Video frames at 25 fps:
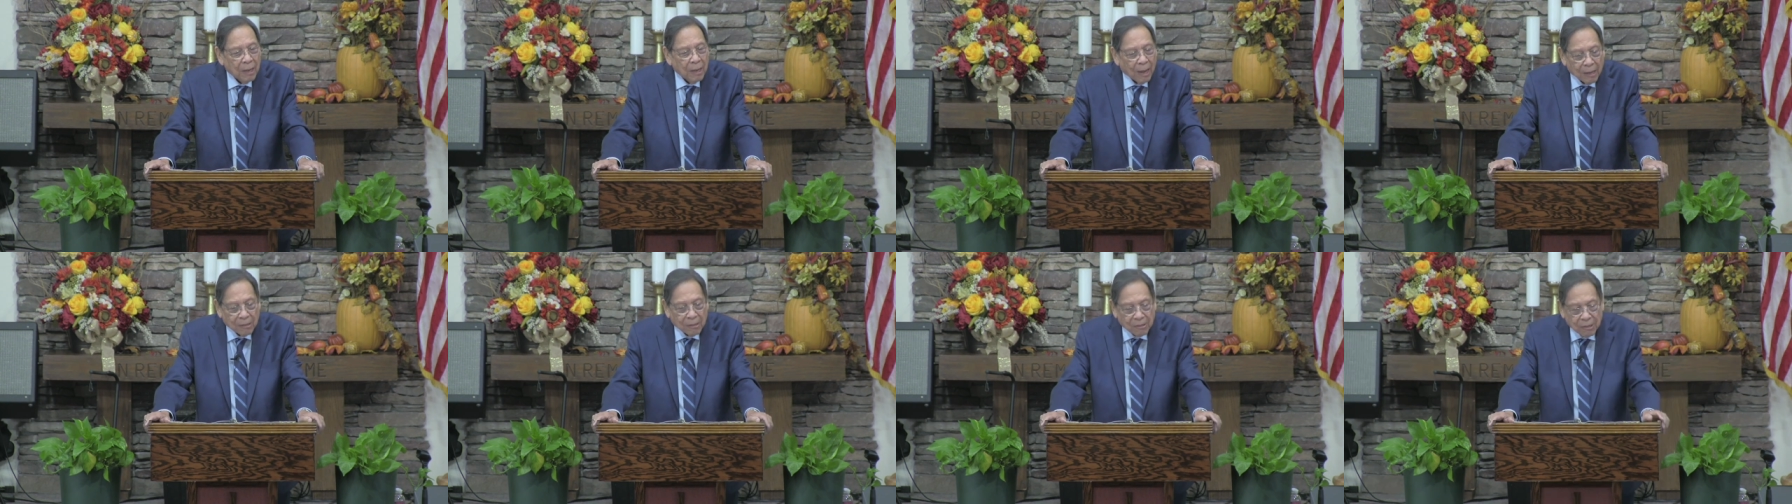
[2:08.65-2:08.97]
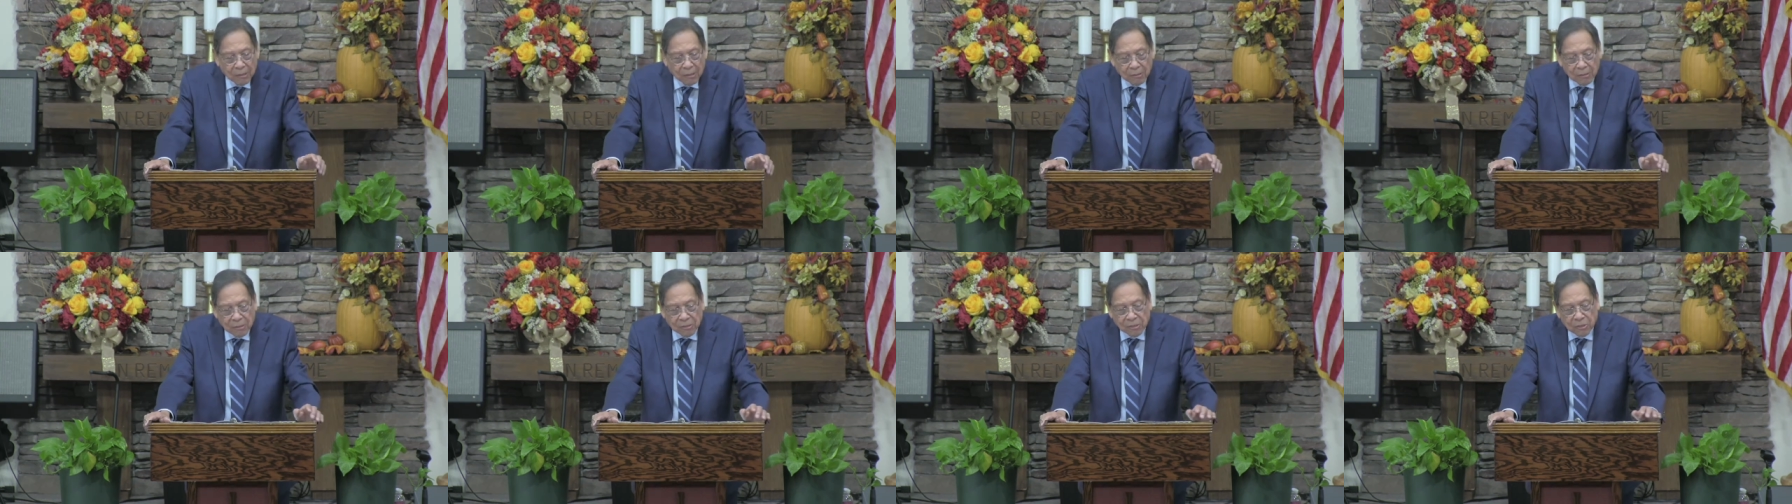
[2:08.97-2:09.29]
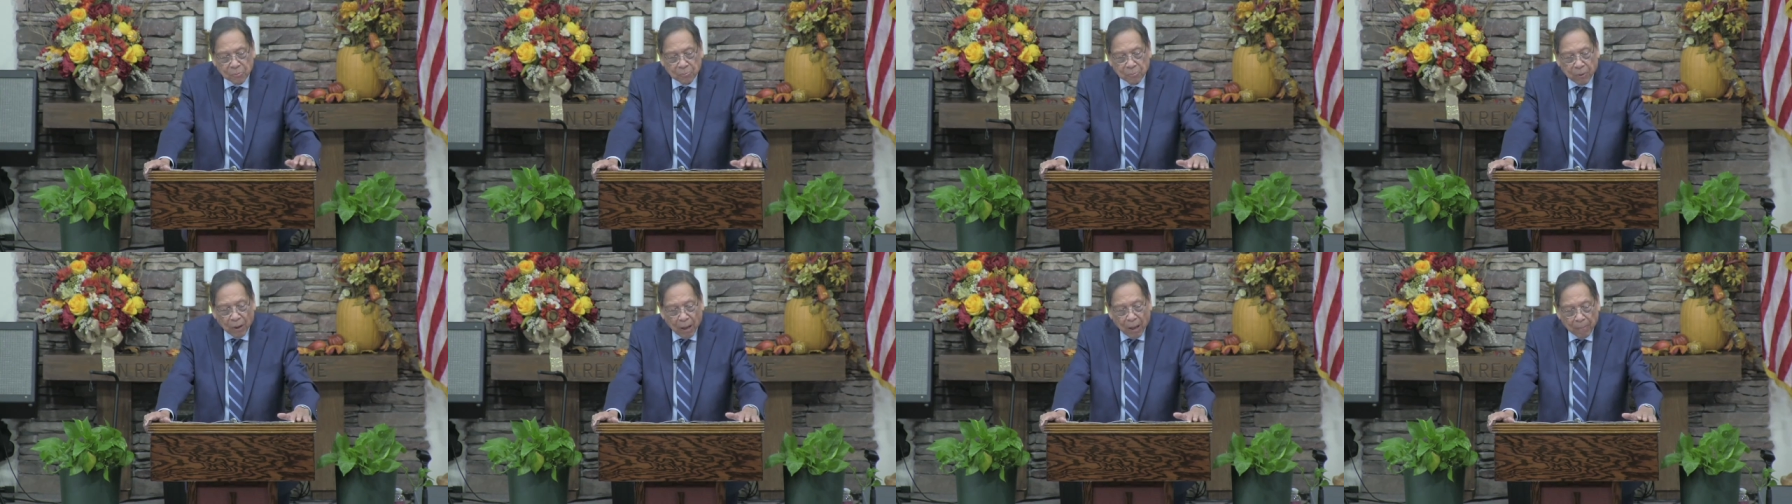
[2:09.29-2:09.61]
I think this
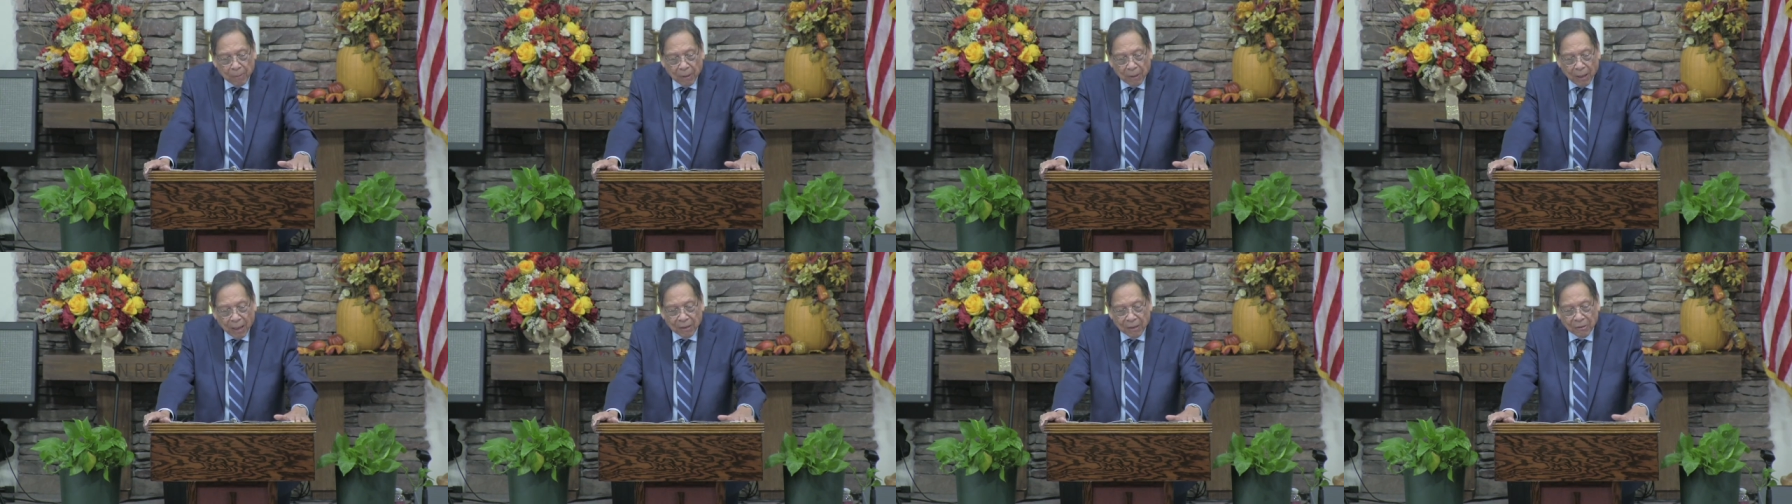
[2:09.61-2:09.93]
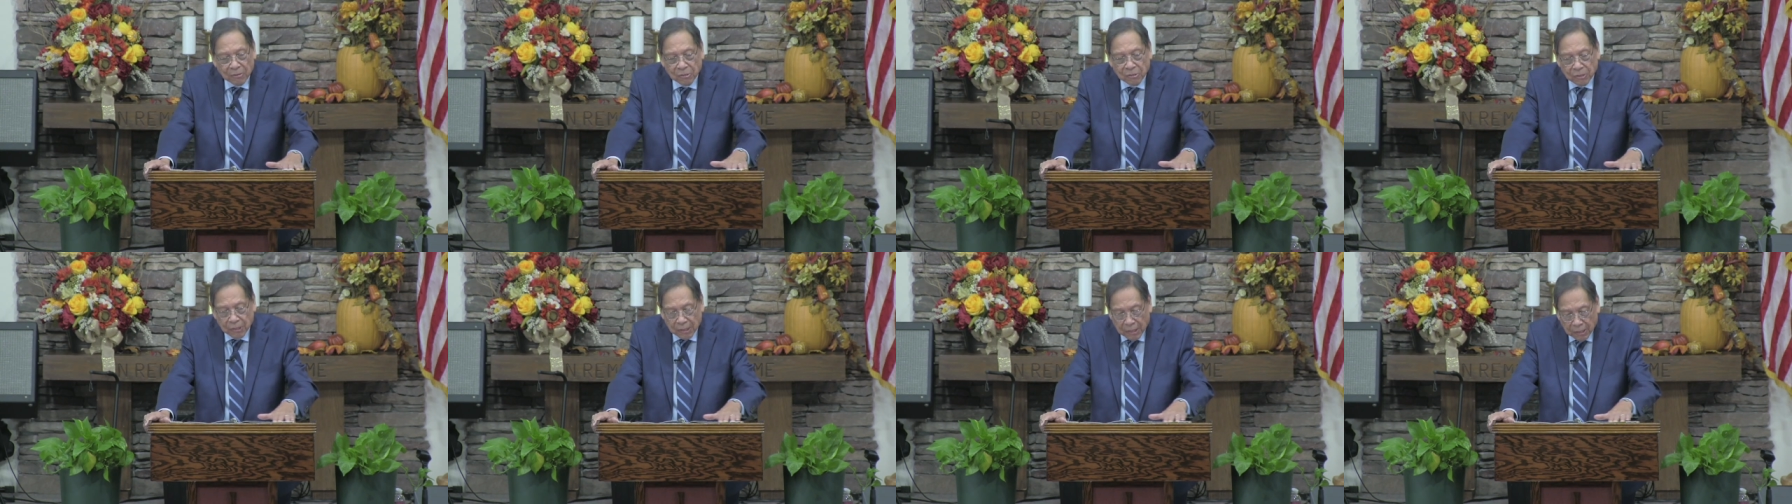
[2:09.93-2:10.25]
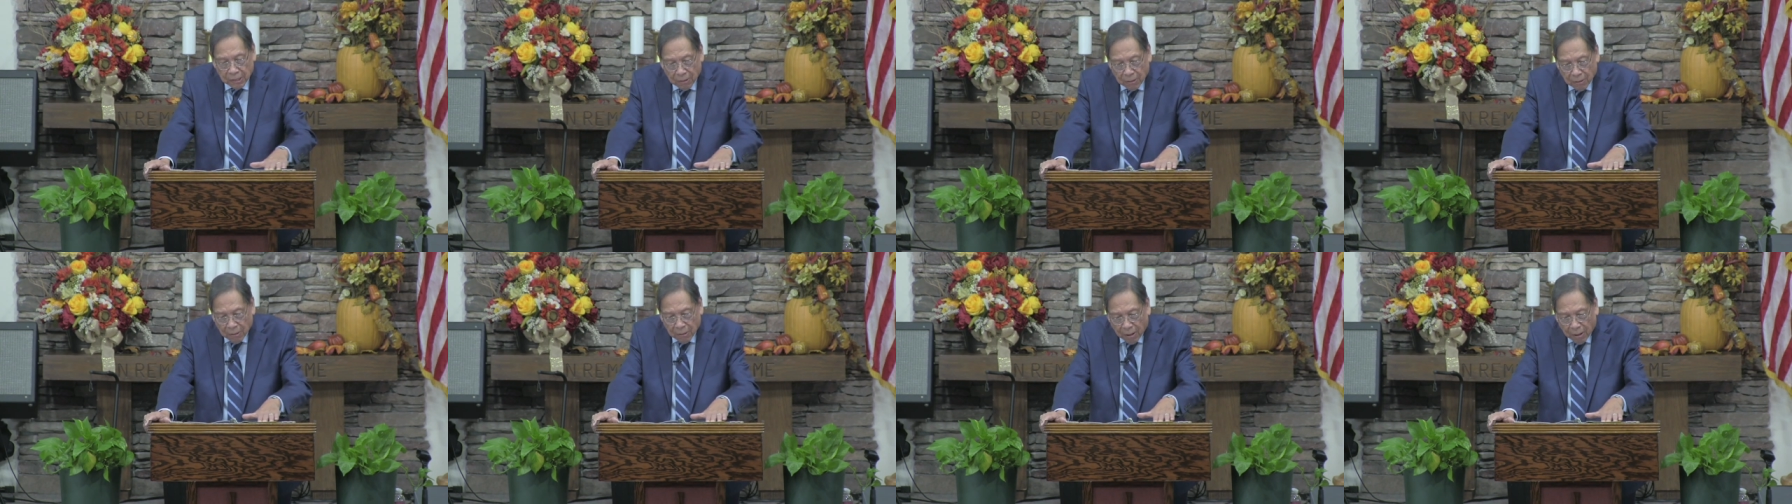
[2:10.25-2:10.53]
is probably, I used to hear